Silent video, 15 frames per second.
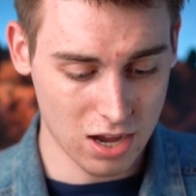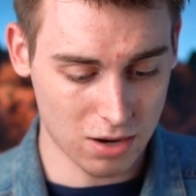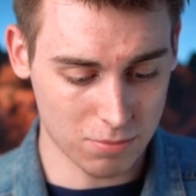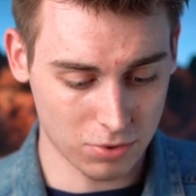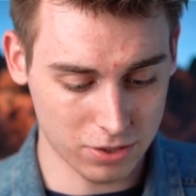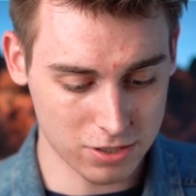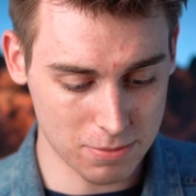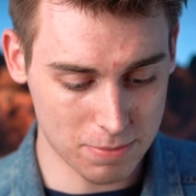I'm
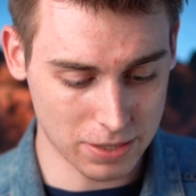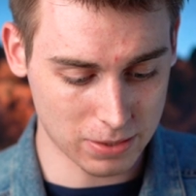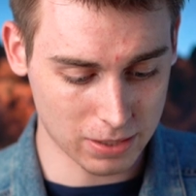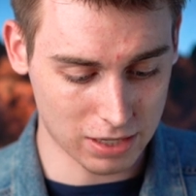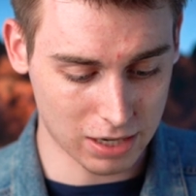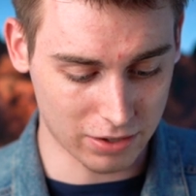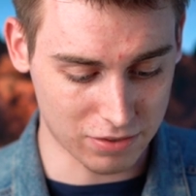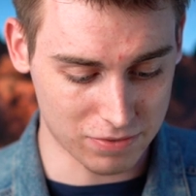willing to bet
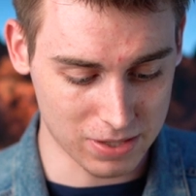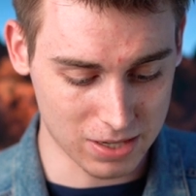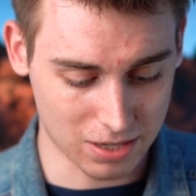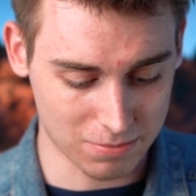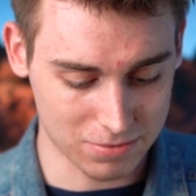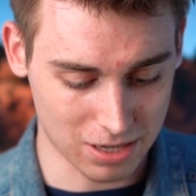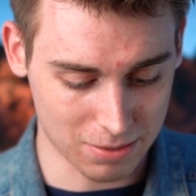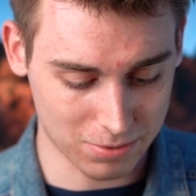that Gary V
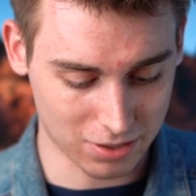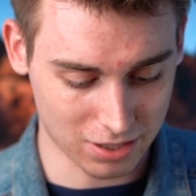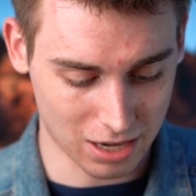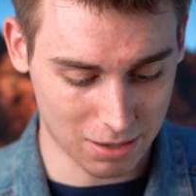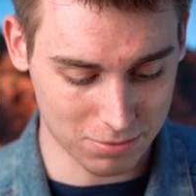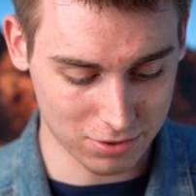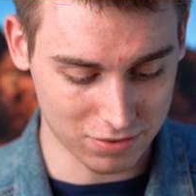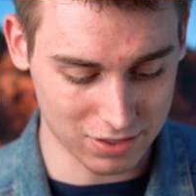comes up with a
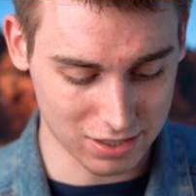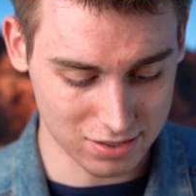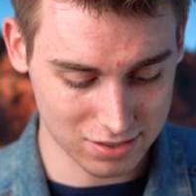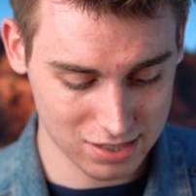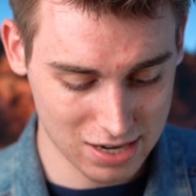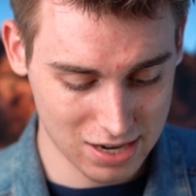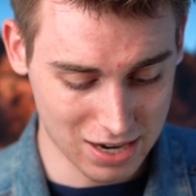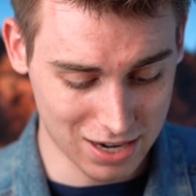couple of these.
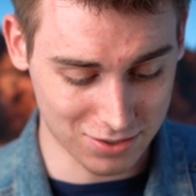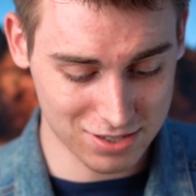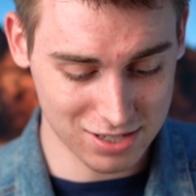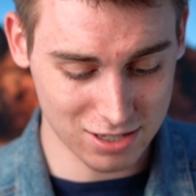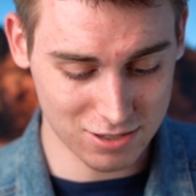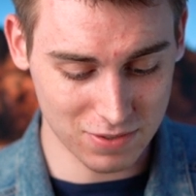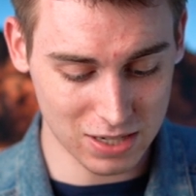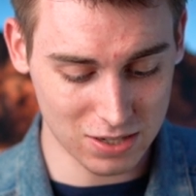I don't see
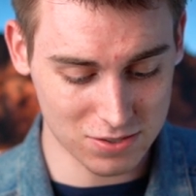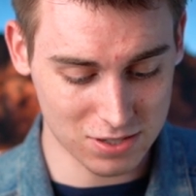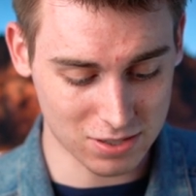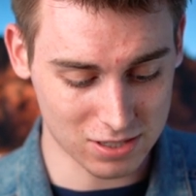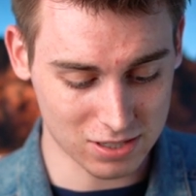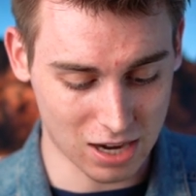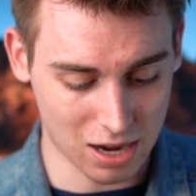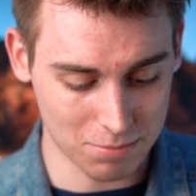his videos at
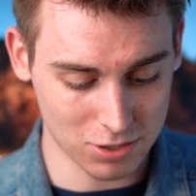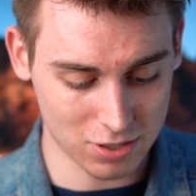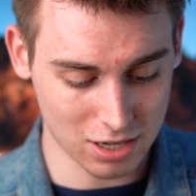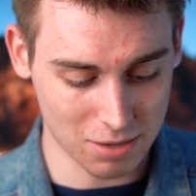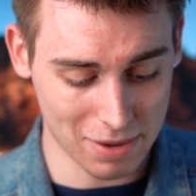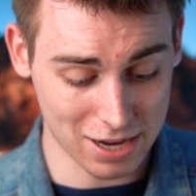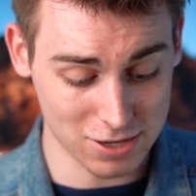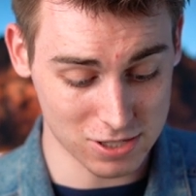the top. You can
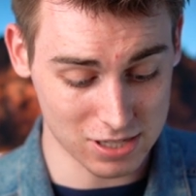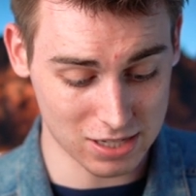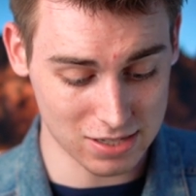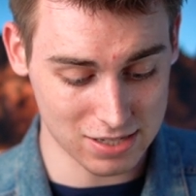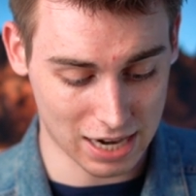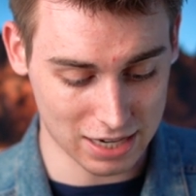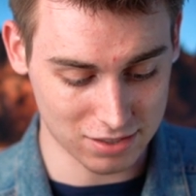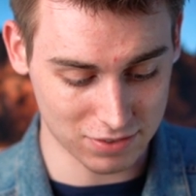imagine that
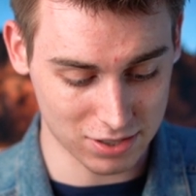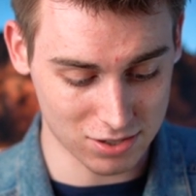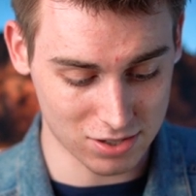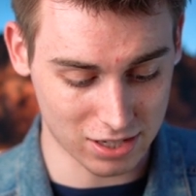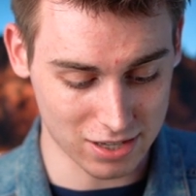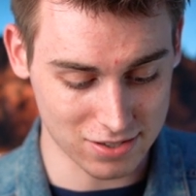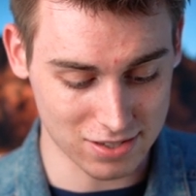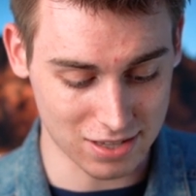he's actively
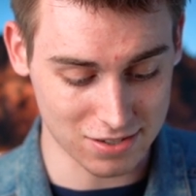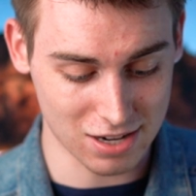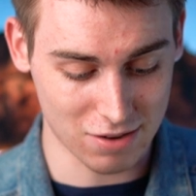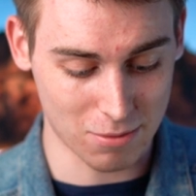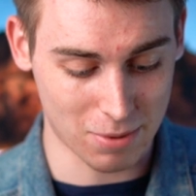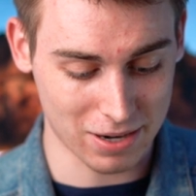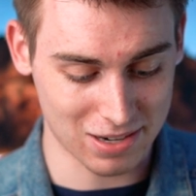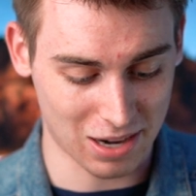utilizing these.
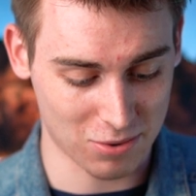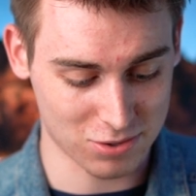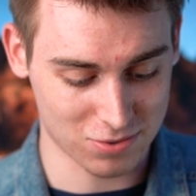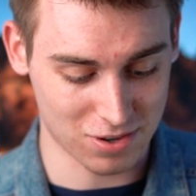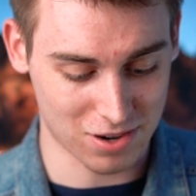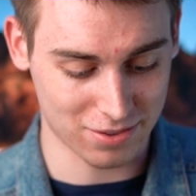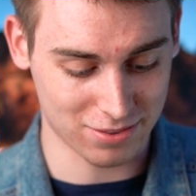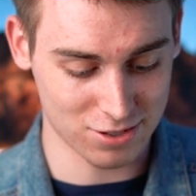Never mind, I was
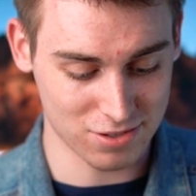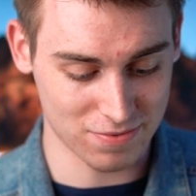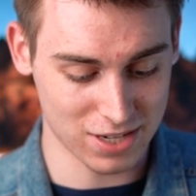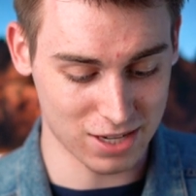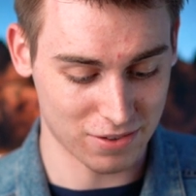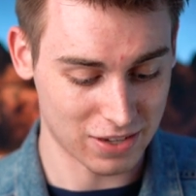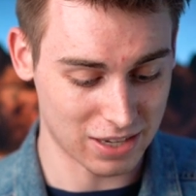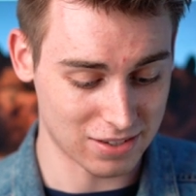wrong. There's a
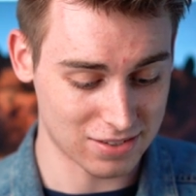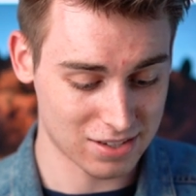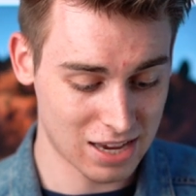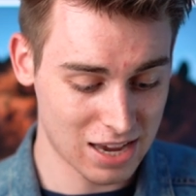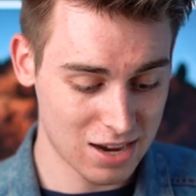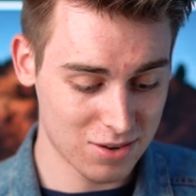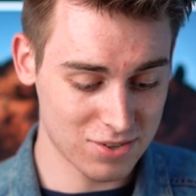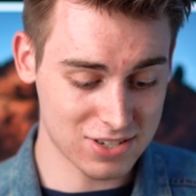video of his.
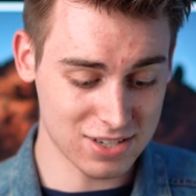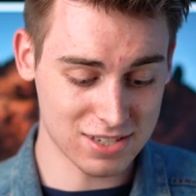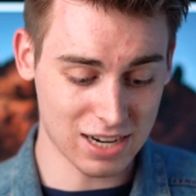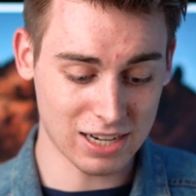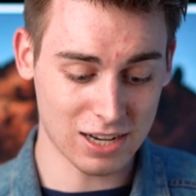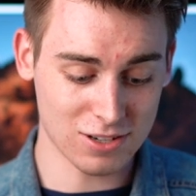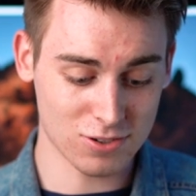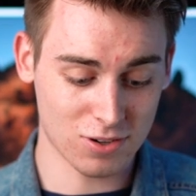We see
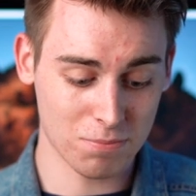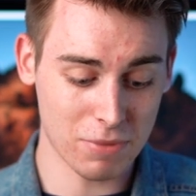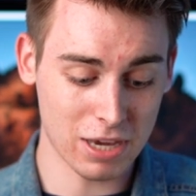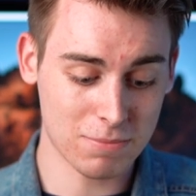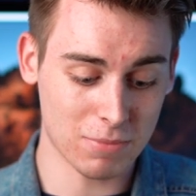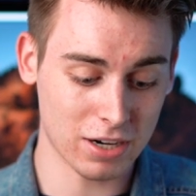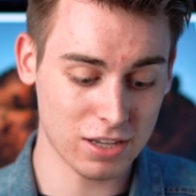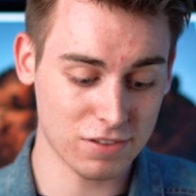side hustle,
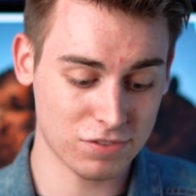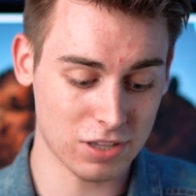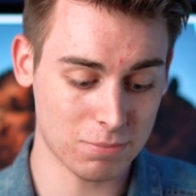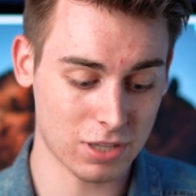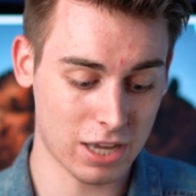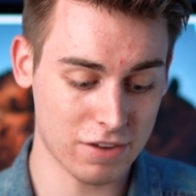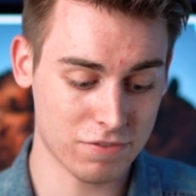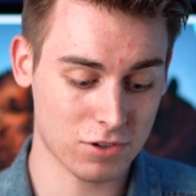make money, flip
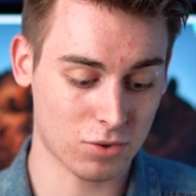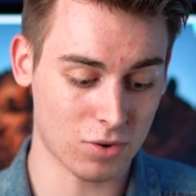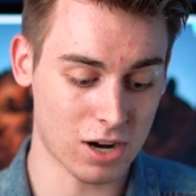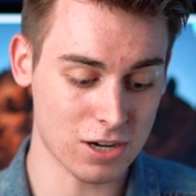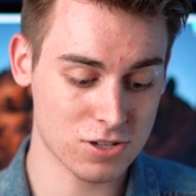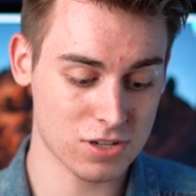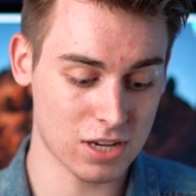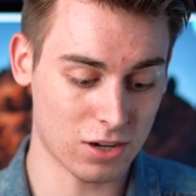life,
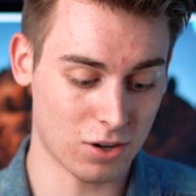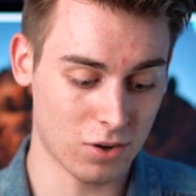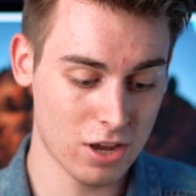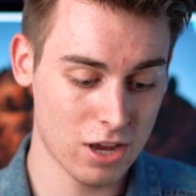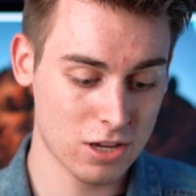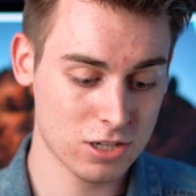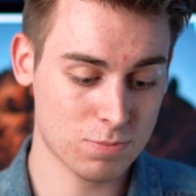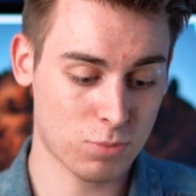garage sale,
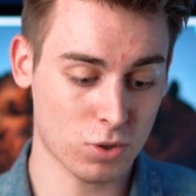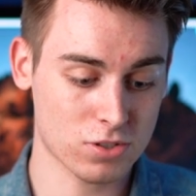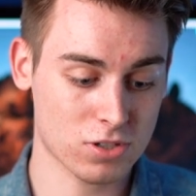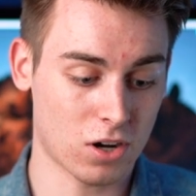sports